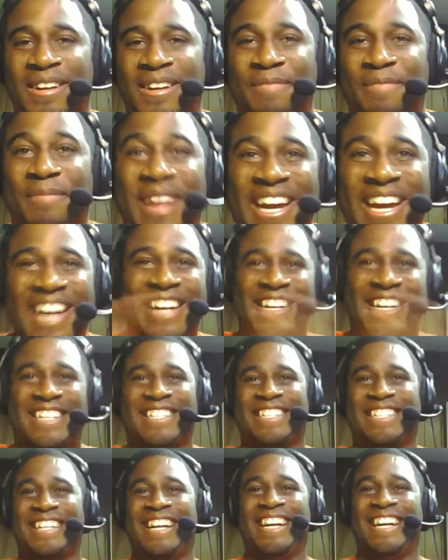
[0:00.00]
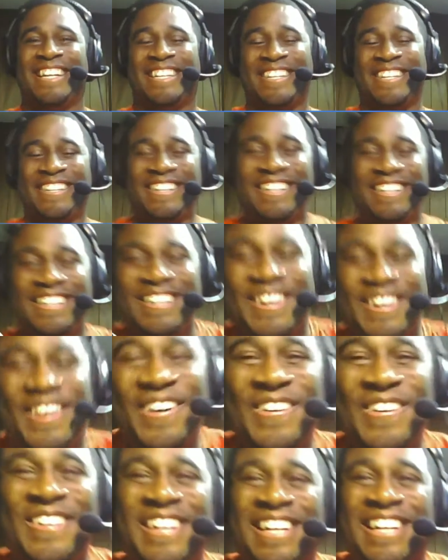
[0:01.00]
Man, it's slick, dude.
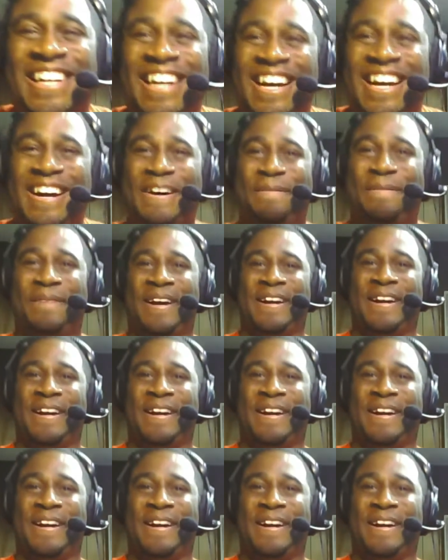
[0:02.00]
Holy cow, man.